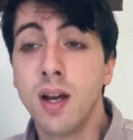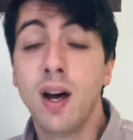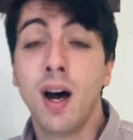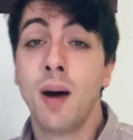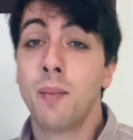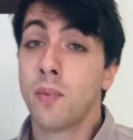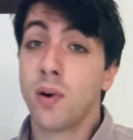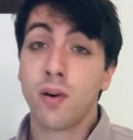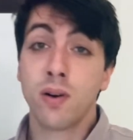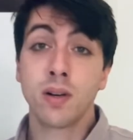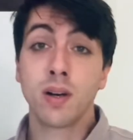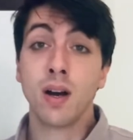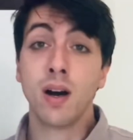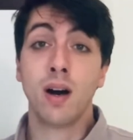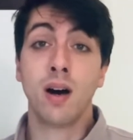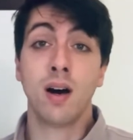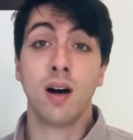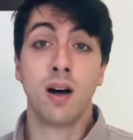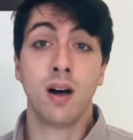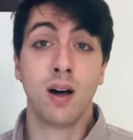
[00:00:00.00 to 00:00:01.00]
Among
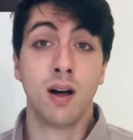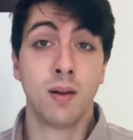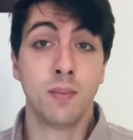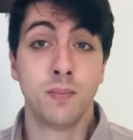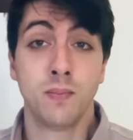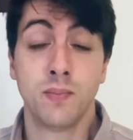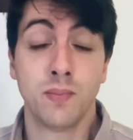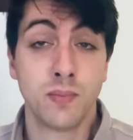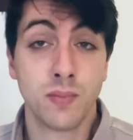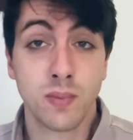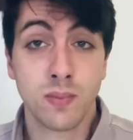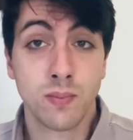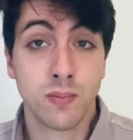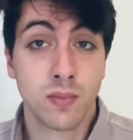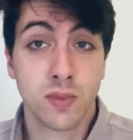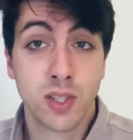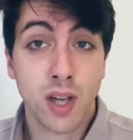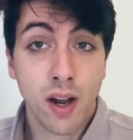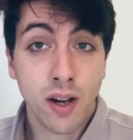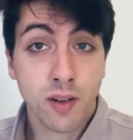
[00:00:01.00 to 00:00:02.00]

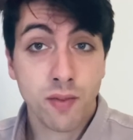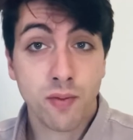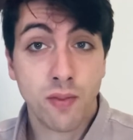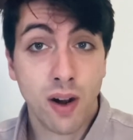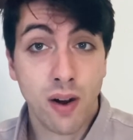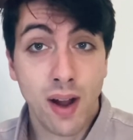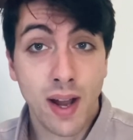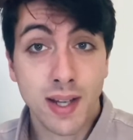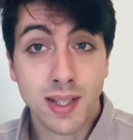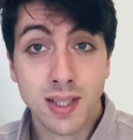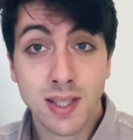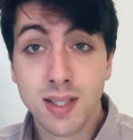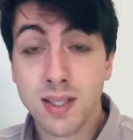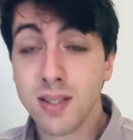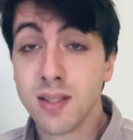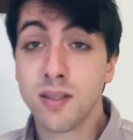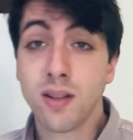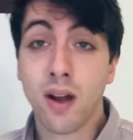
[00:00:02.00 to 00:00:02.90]
dark grape varieties,